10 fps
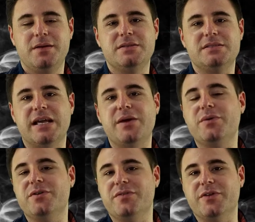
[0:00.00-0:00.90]
Today
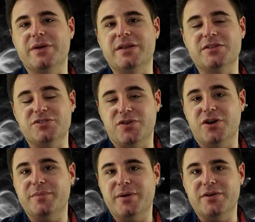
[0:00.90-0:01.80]
we're reviewing the
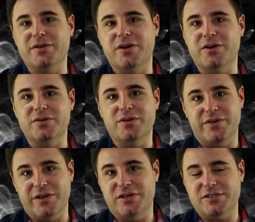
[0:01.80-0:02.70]
Girard-Perregaux
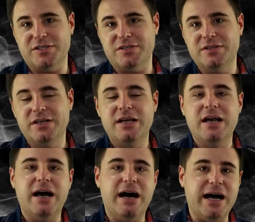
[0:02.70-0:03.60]
Laureato.
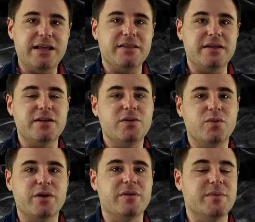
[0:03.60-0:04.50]
I think
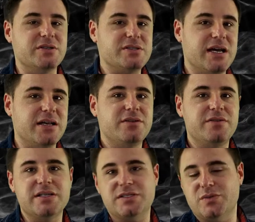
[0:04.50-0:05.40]
one of the most
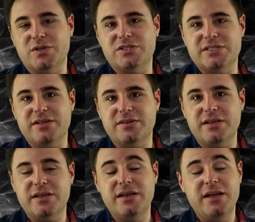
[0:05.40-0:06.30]
underrated watches
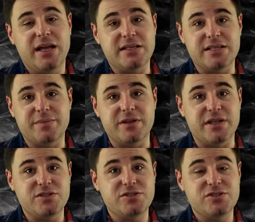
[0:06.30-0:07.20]
out there and something
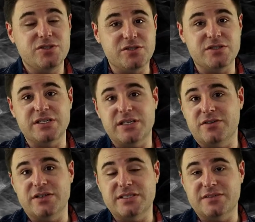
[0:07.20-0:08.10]
that's certain to
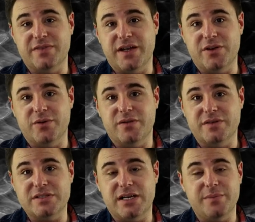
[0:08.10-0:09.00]
increase in value
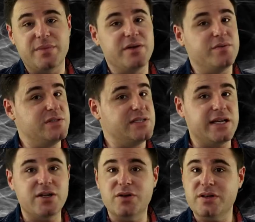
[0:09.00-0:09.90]
over time. We
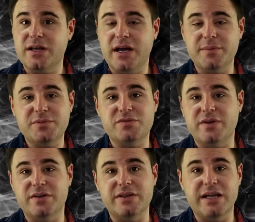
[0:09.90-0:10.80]
take a look at the hype
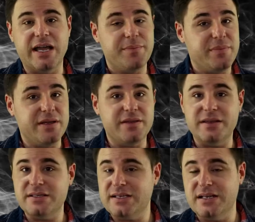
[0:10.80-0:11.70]
surrounding A P and
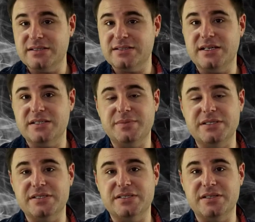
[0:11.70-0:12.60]
their skeletonized
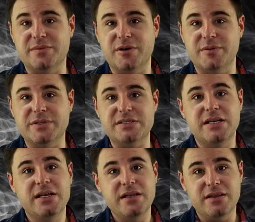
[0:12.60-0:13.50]
pieces at the moment.
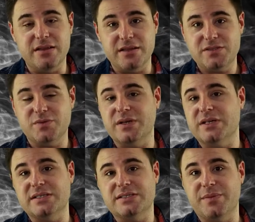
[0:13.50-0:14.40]
This
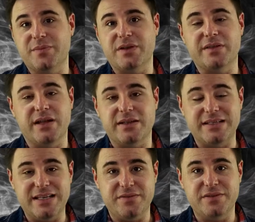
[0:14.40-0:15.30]
one is something that I
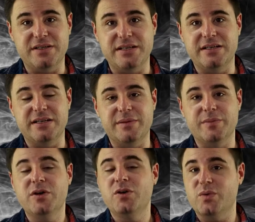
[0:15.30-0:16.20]
definitely
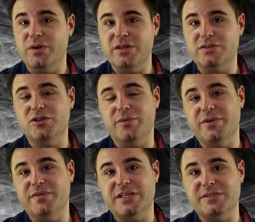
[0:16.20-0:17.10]
deem one of the
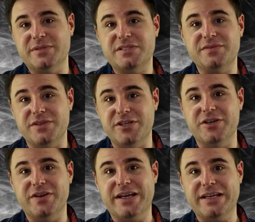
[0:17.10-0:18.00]
top investments for the
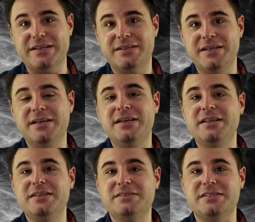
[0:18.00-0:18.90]
year ahead.
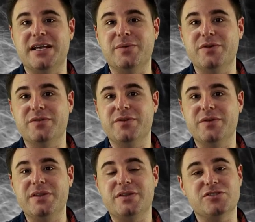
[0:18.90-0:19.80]
Today we're
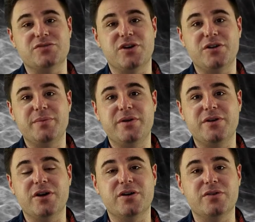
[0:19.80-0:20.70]
reviewing the
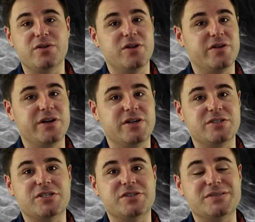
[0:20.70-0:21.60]
Girard-Perregaux
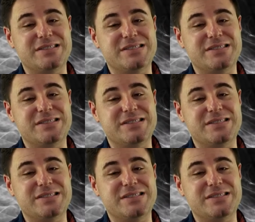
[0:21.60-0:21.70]
Laureato